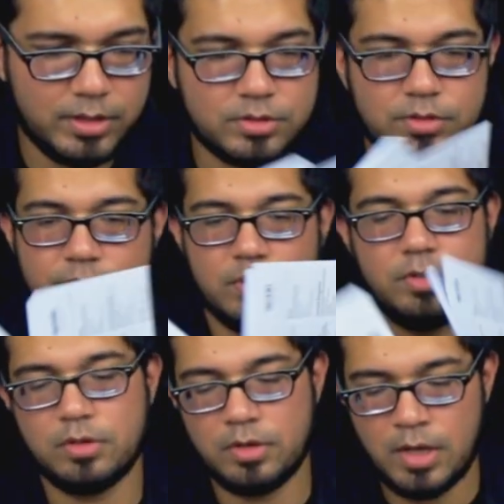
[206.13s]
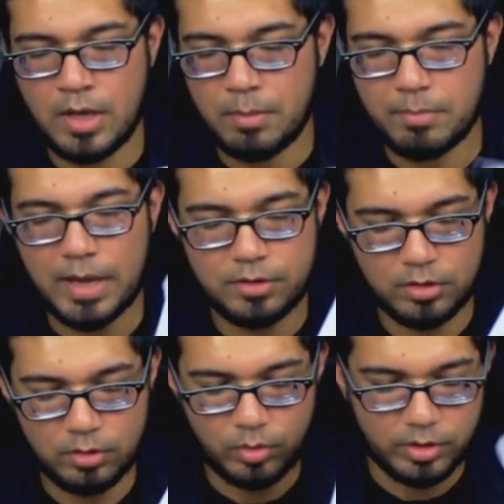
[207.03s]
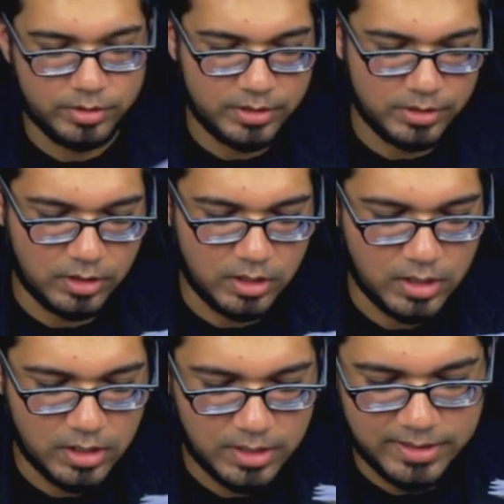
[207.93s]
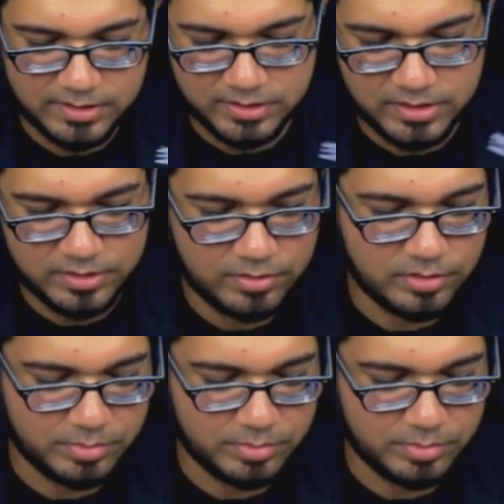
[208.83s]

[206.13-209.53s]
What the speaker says: So you've got your manual, warranty card, lens accessories,